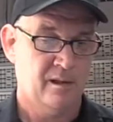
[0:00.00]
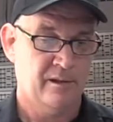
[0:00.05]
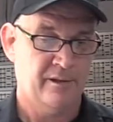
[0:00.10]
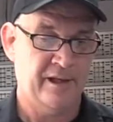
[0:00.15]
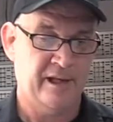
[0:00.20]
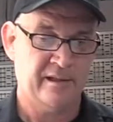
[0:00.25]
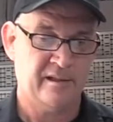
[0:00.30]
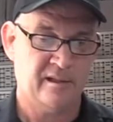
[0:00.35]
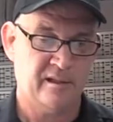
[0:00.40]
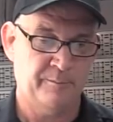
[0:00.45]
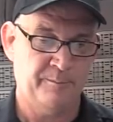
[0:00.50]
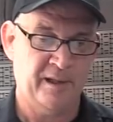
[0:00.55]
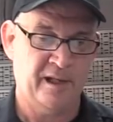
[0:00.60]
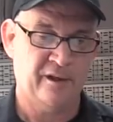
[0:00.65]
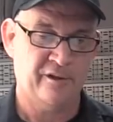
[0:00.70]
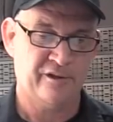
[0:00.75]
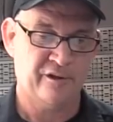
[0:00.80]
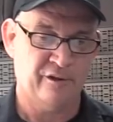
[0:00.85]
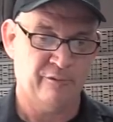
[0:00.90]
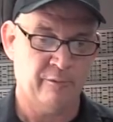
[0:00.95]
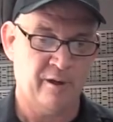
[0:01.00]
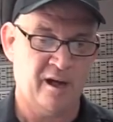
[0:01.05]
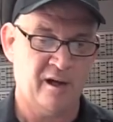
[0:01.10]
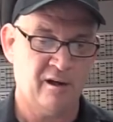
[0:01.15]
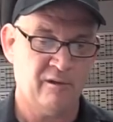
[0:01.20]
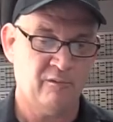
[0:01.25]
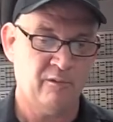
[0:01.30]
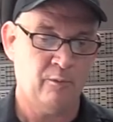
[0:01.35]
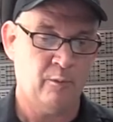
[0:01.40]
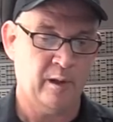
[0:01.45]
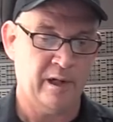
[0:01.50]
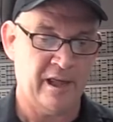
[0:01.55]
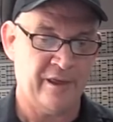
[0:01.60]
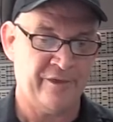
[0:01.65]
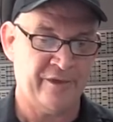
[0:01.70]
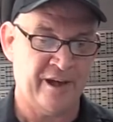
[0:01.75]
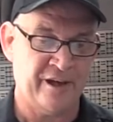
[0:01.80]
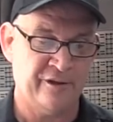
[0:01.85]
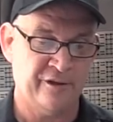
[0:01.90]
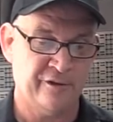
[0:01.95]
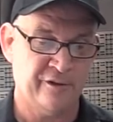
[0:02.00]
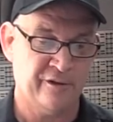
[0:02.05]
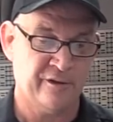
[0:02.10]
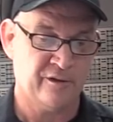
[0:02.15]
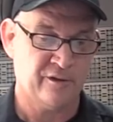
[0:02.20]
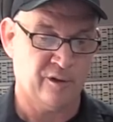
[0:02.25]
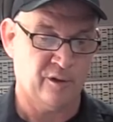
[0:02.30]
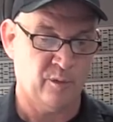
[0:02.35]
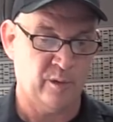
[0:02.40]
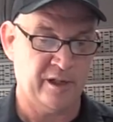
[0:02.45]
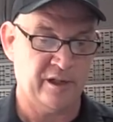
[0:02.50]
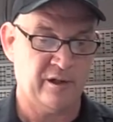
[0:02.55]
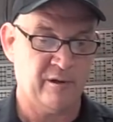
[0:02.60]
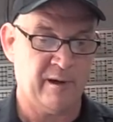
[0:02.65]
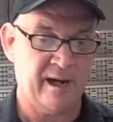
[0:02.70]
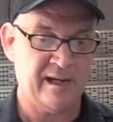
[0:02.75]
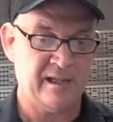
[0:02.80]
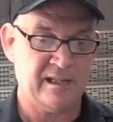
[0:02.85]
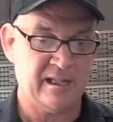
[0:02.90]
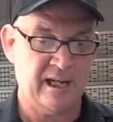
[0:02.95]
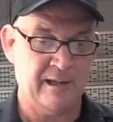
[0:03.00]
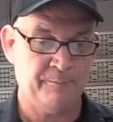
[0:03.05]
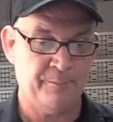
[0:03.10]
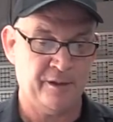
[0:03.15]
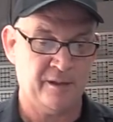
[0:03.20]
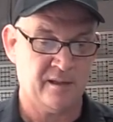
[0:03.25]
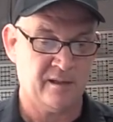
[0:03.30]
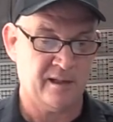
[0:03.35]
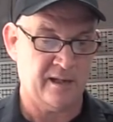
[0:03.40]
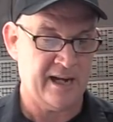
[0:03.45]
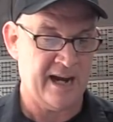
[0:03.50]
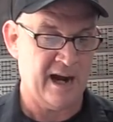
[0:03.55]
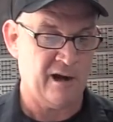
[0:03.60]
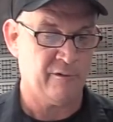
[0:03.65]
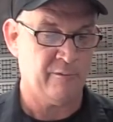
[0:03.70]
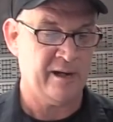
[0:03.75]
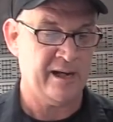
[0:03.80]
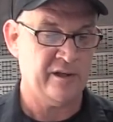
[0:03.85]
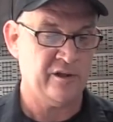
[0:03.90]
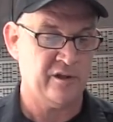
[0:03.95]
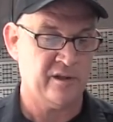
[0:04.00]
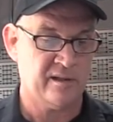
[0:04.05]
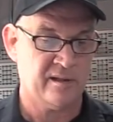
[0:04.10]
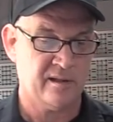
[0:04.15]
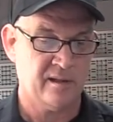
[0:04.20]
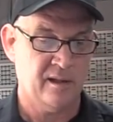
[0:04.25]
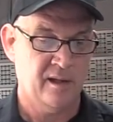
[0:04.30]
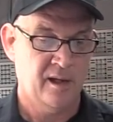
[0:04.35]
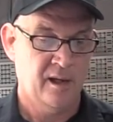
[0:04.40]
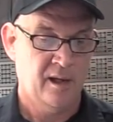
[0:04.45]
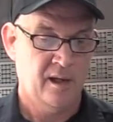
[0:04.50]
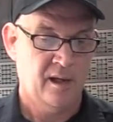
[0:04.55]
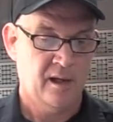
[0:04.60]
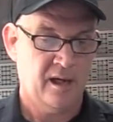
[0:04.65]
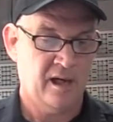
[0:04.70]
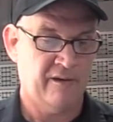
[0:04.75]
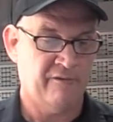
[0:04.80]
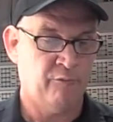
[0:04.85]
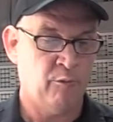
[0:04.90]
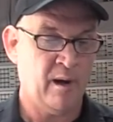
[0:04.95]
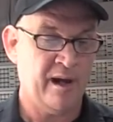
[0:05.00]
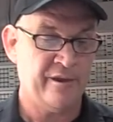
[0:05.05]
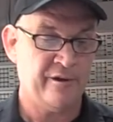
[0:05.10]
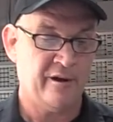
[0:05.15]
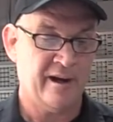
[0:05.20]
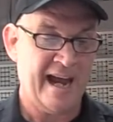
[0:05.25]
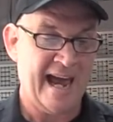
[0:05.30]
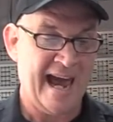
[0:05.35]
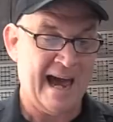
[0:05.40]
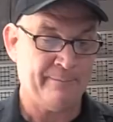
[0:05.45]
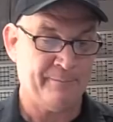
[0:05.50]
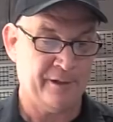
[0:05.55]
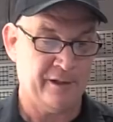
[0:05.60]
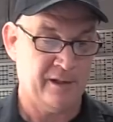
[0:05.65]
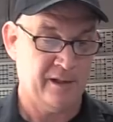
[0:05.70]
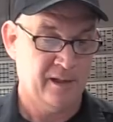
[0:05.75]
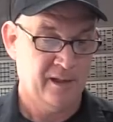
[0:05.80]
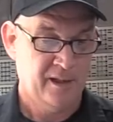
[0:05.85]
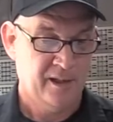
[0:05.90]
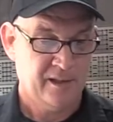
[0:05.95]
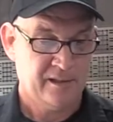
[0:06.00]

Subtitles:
Thus the bells are rung when it thunders, or when great tempests and outrages of weather happen.